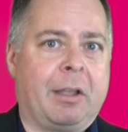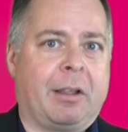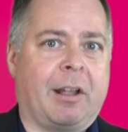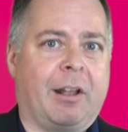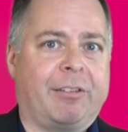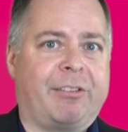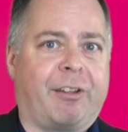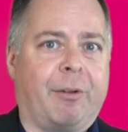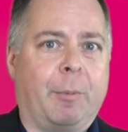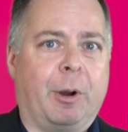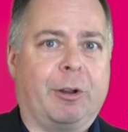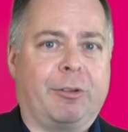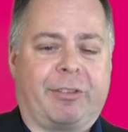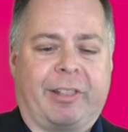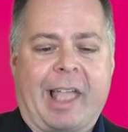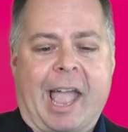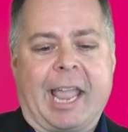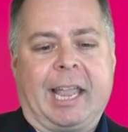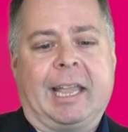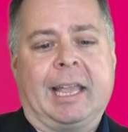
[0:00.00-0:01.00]
Customers
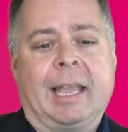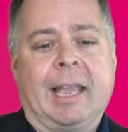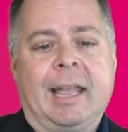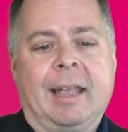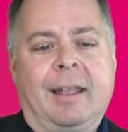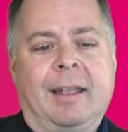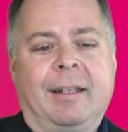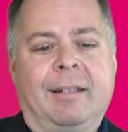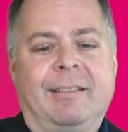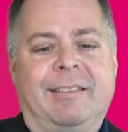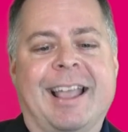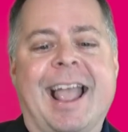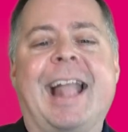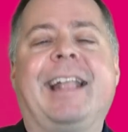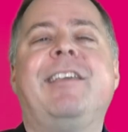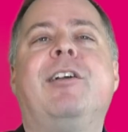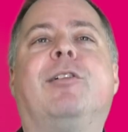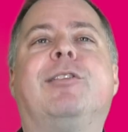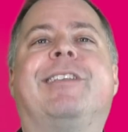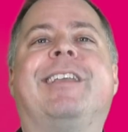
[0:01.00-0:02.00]
like
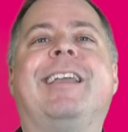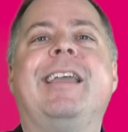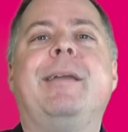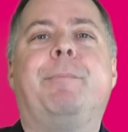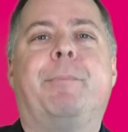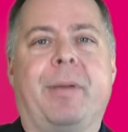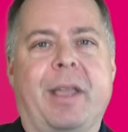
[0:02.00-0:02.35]
Daniel T.